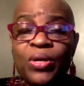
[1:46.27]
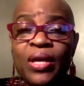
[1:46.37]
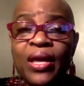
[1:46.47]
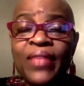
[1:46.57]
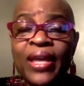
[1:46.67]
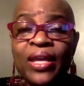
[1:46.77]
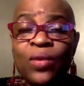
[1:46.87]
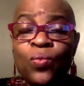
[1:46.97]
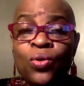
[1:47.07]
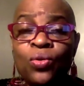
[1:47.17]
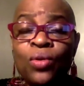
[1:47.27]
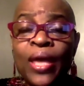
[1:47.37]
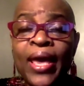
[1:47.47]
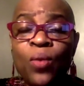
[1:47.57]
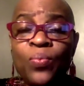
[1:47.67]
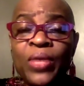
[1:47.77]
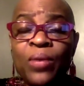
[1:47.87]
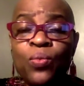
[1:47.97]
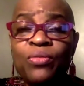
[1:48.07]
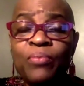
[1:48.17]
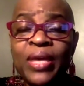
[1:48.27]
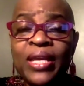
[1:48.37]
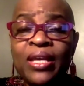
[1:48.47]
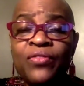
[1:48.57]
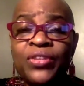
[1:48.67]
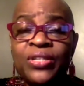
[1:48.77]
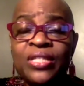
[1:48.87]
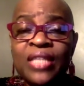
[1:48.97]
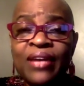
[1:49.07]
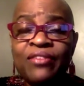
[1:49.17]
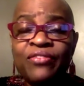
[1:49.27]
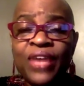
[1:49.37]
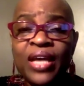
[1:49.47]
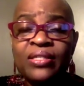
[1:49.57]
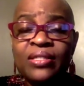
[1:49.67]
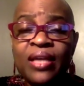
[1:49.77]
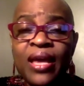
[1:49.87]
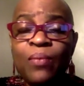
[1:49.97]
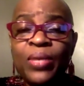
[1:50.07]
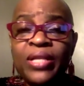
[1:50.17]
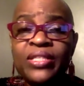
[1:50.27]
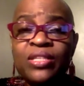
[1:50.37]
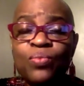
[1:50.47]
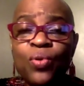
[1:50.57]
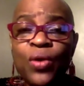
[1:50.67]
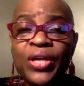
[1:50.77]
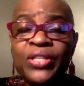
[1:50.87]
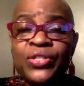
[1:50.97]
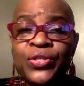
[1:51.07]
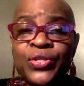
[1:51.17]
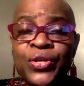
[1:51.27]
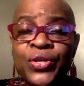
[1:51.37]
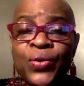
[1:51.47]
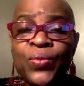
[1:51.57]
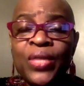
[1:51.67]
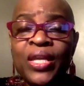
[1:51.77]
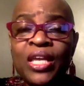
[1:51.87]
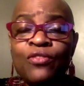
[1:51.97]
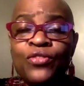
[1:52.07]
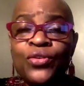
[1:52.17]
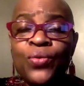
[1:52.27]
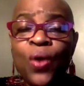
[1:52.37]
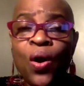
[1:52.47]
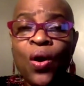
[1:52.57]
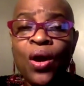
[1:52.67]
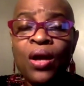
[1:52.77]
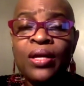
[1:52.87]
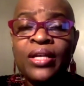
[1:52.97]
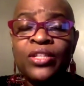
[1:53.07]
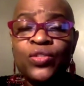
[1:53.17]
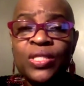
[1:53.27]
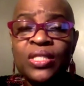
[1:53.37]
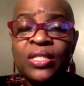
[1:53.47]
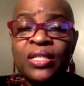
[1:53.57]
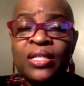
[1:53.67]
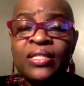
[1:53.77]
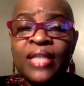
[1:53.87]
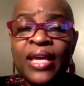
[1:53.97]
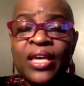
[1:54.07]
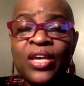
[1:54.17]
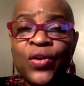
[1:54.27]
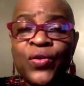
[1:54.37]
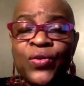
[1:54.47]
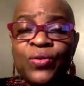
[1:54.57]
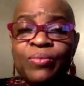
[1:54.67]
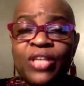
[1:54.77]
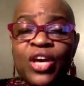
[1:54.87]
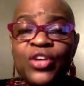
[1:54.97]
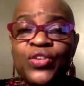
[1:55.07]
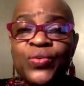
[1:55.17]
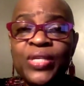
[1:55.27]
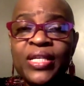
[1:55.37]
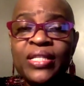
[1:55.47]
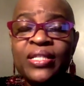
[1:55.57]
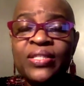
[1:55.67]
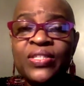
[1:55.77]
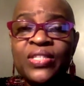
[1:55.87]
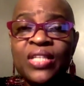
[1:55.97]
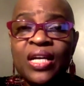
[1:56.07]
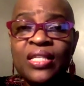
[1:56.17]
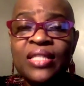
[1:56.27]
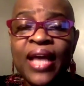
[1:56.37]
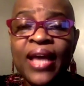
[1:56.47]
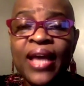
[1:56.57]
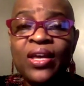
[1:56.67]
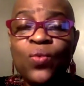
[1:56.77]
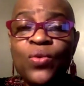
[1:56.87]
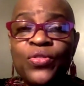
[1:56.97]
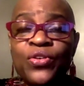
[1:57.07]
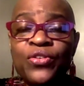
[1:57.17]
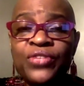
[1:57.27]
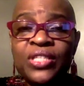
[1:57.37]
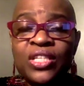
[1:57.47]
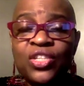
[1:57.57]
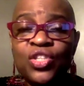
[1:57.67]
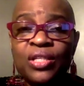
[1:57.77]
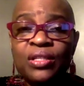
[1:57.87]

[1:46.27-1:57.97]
that it will help them with many of their side effects. But it's important to know that if you are interested in taking herbs, you need to discuss that with your physician